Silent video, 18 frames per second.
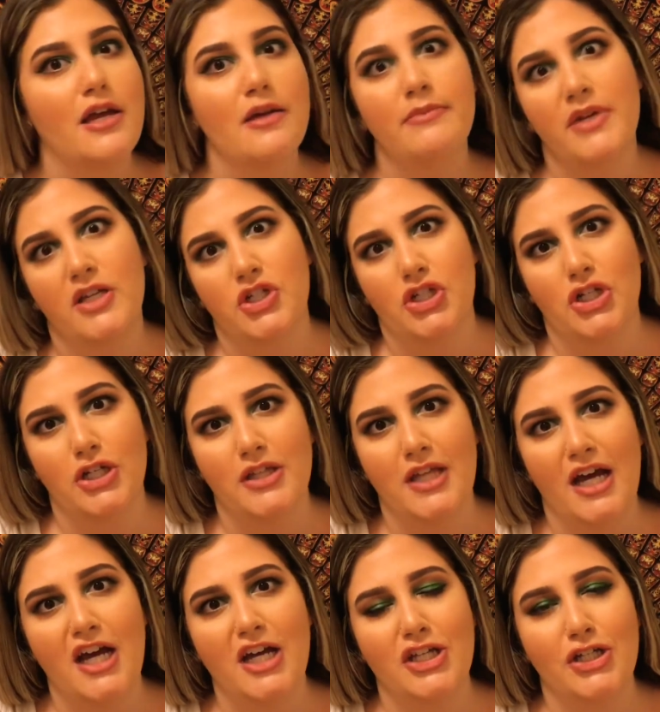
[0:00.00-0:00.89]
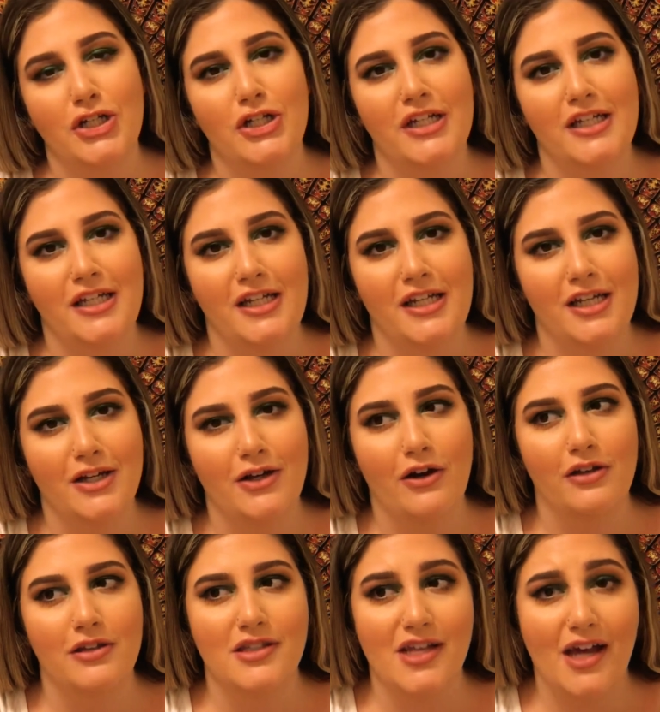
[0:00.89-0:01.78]
Make sure that you're eating
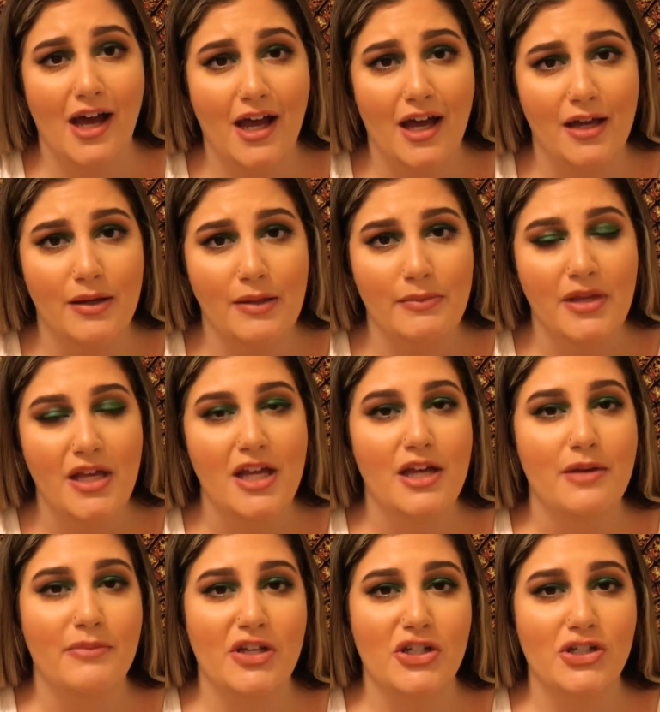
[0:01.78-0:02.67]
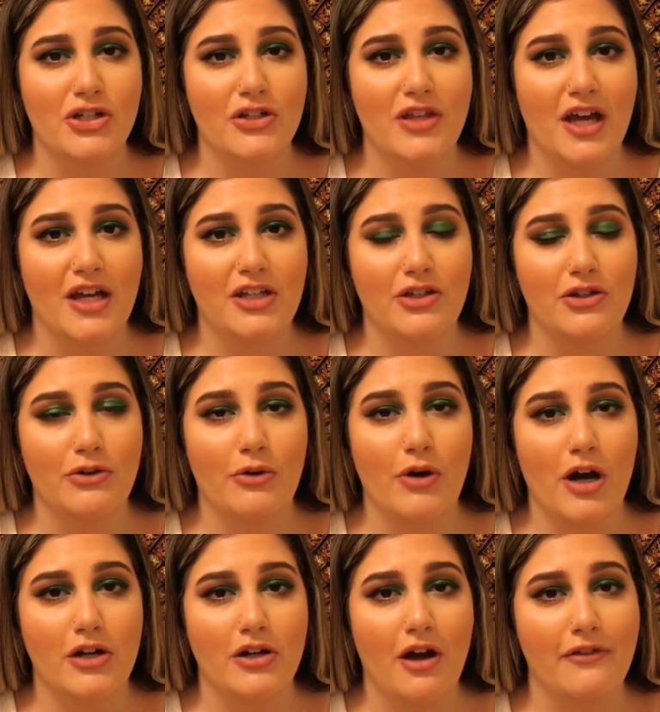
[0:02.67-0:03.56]
on time. Make sure that you
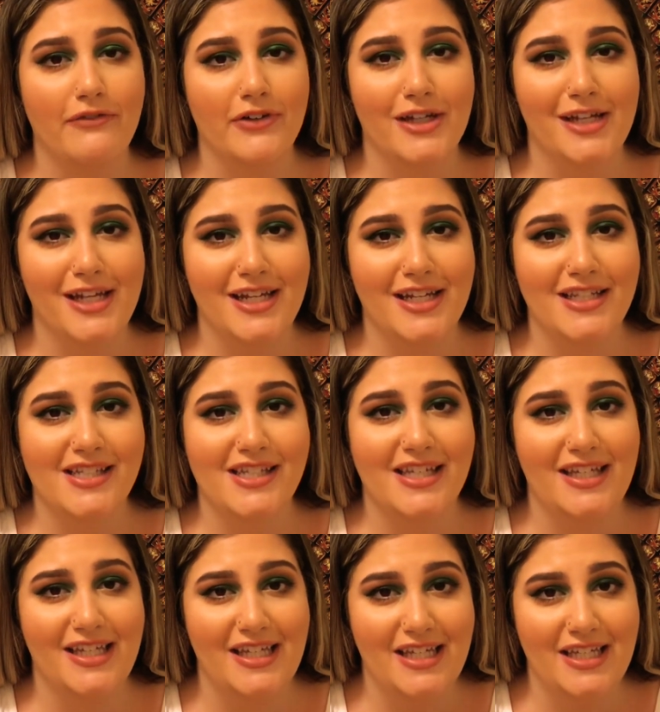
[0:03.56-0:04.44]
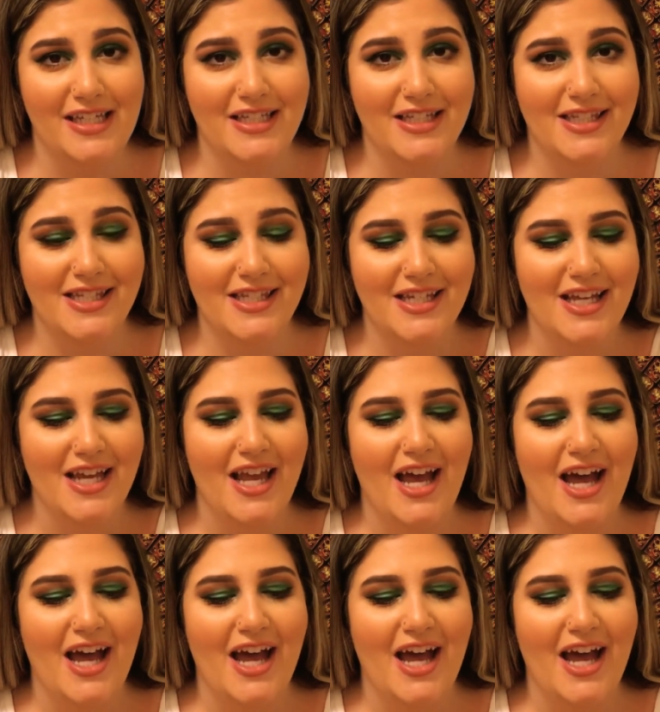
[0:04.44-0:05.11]
are not forgetting to eat.